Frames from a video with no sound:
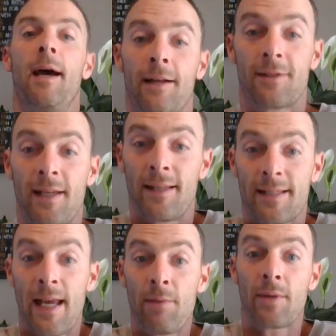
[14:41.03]
And I'll see you the
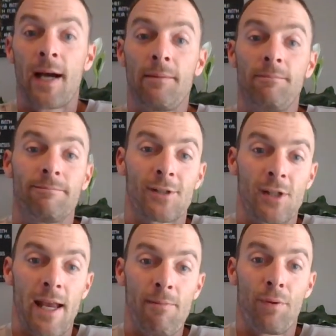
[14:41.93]
same time,
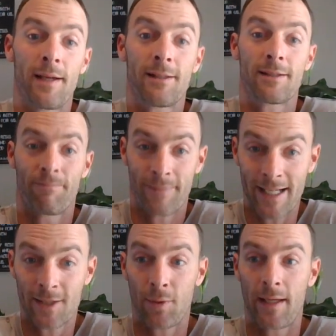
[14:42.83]
same place
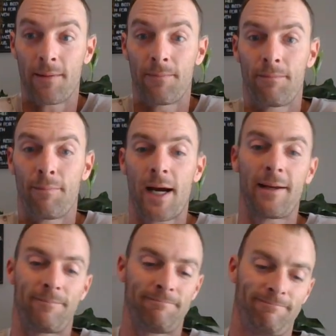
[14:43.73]
next week. Bye.